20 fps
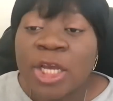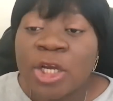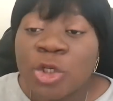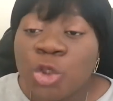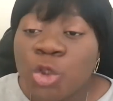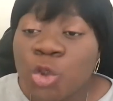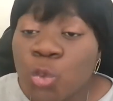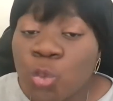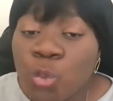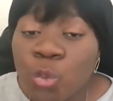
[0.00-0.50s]

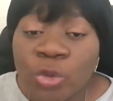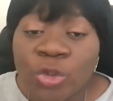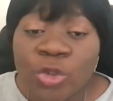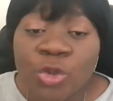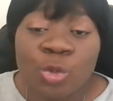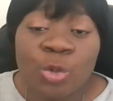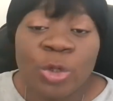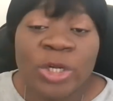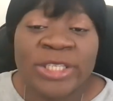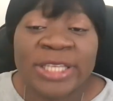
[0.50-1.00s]
you
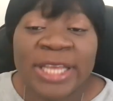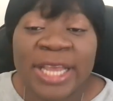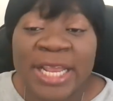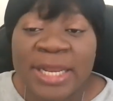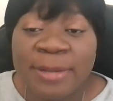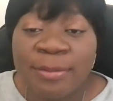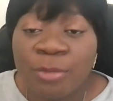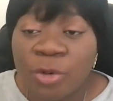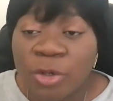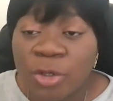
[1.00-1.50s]
won't raise
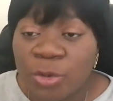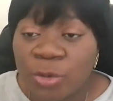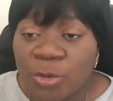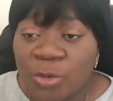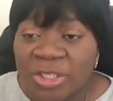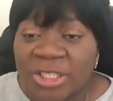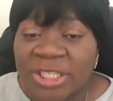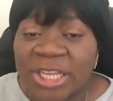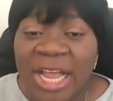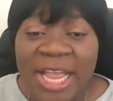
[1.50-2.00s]
any money on your
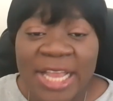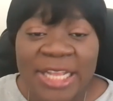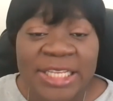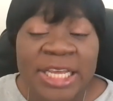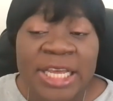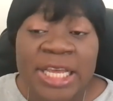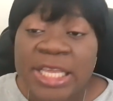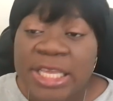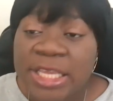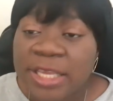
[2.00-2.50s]
site
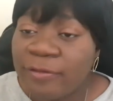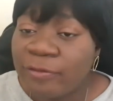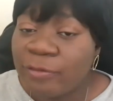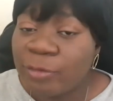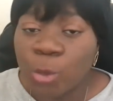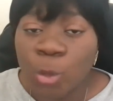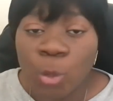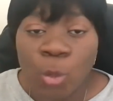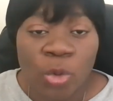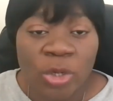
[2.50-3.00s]
if
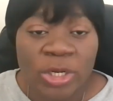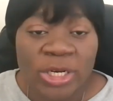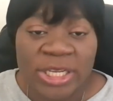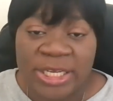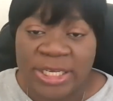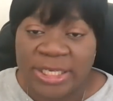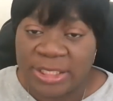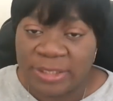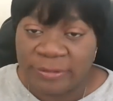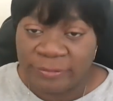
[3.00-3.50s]
no one
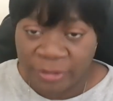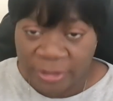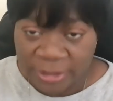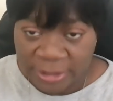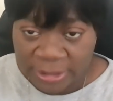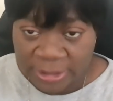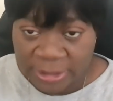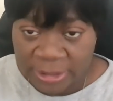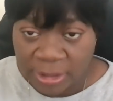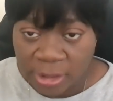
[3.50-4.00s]
is
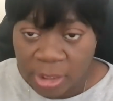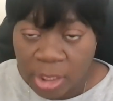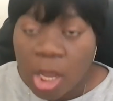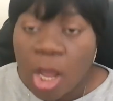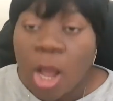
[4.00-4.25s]
visiting.